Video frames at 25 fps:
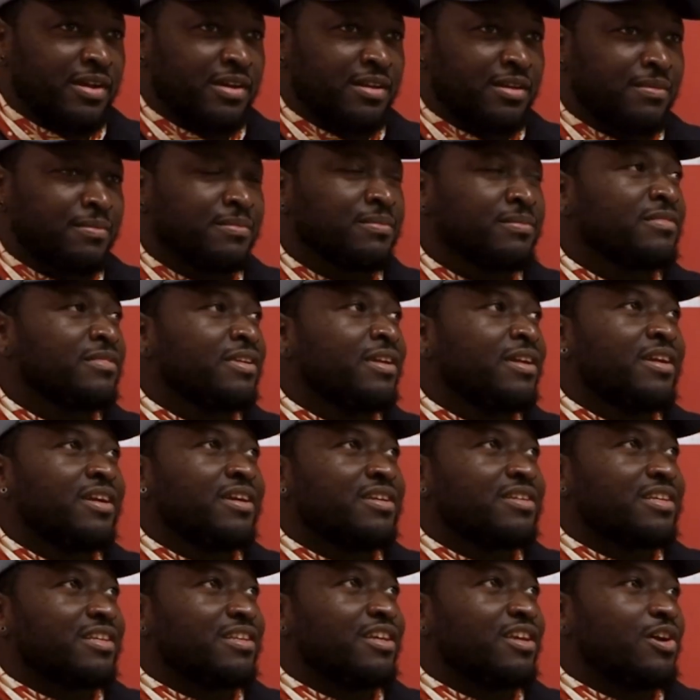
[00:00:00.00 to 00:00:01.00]
And
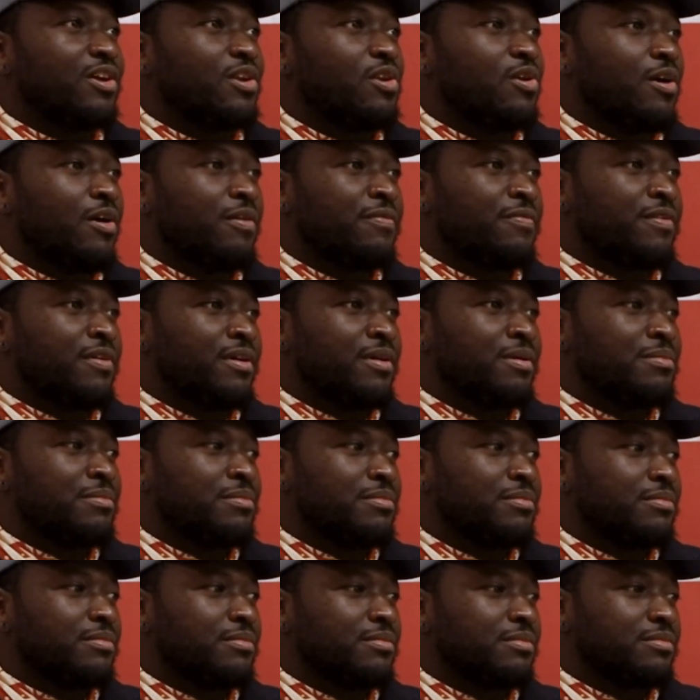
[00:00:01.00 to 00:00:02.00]
so I think a lot
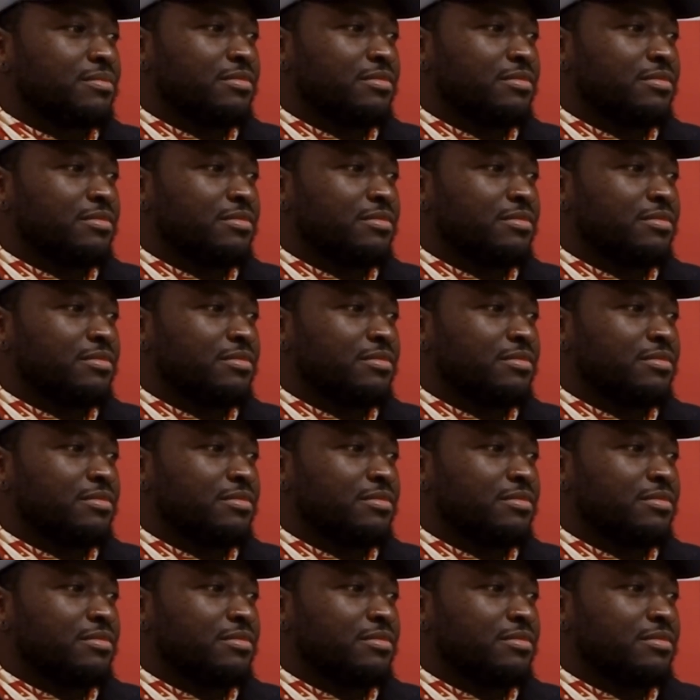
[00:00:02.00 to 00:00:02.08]
of